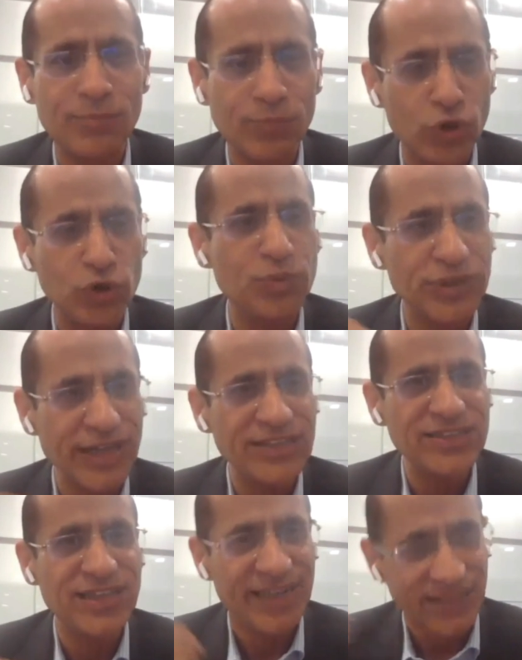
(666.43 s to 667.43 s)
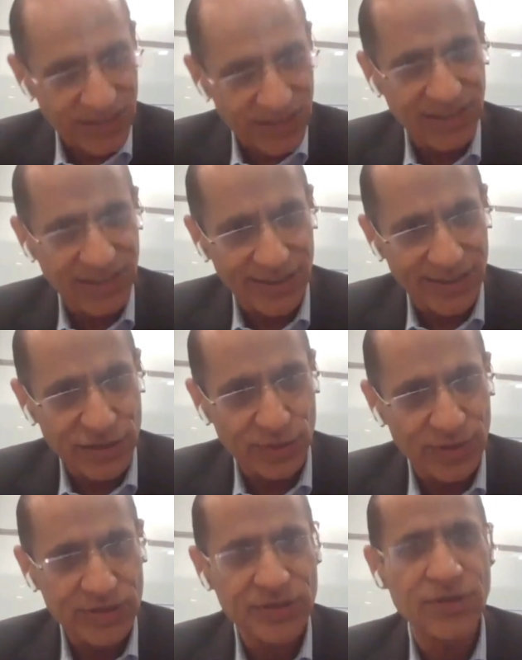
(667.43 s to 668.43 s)
both potential and existing
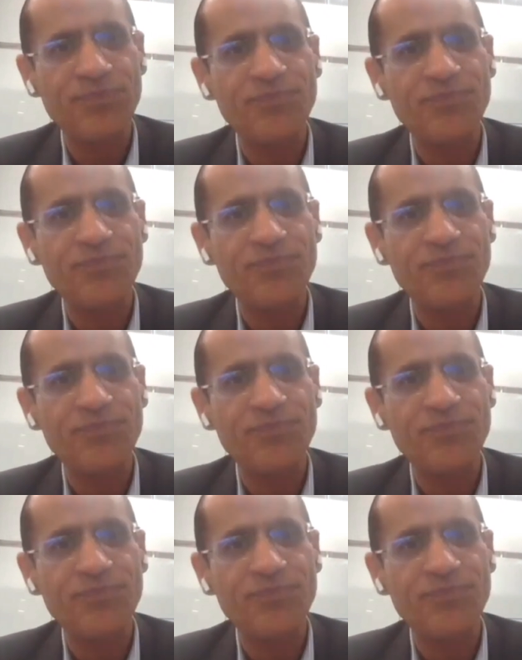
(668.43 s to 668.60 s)
customers,